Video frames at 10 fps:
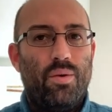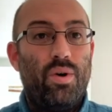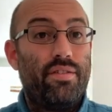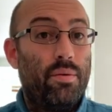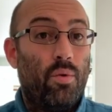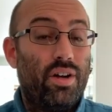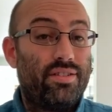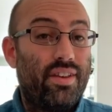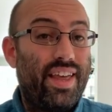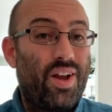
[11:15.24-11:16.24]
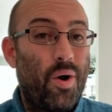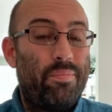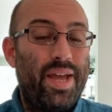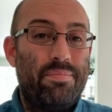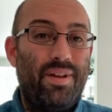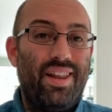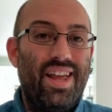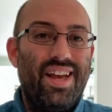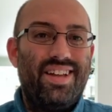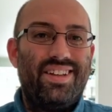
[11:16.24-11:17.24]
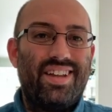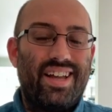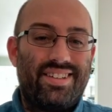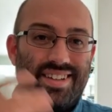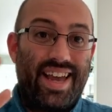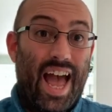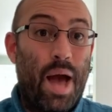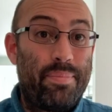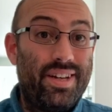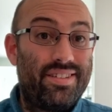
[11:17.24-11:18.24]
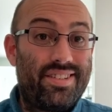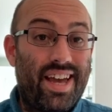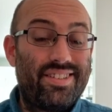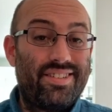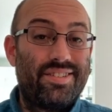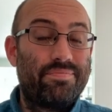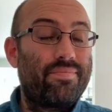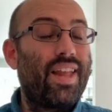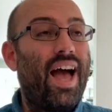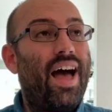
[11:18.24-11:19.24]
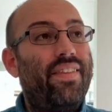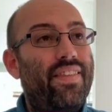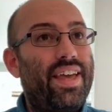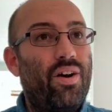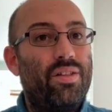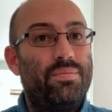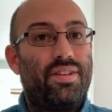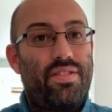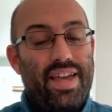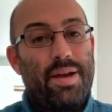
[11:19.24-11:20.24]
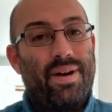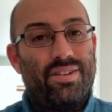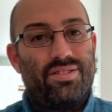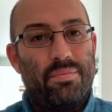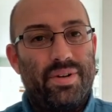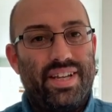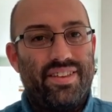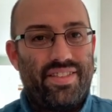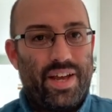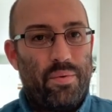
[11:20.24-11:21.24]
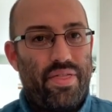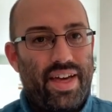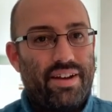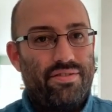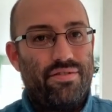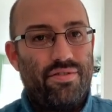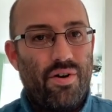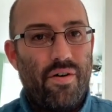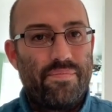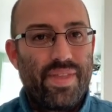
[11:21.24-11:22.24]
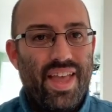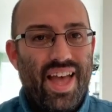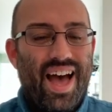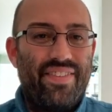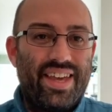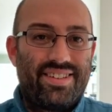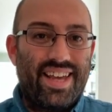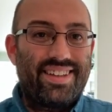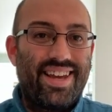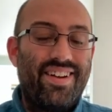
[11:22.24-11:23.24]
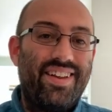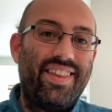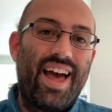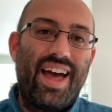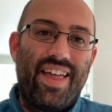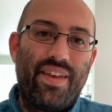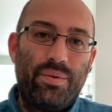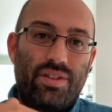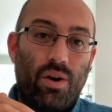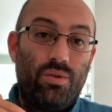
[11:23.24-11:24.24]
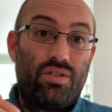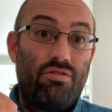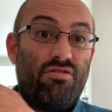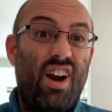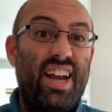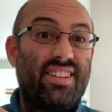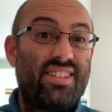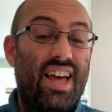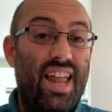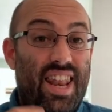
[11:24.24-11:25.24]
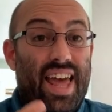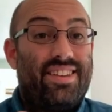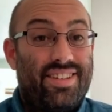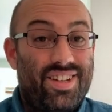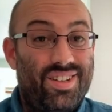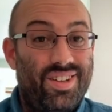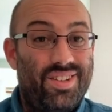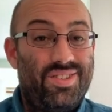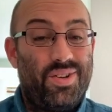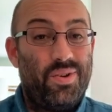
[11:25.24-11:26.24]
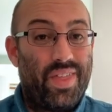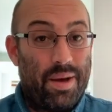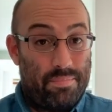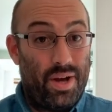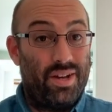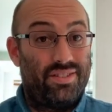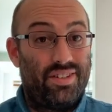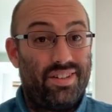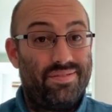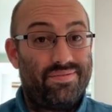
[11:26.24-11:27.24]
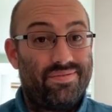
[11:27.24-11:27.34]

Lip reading: One of them was that they got people to take a happiness test, and then they got them to think about somebody that they were thankful for. And they sat down and they were told to write a letter to that person.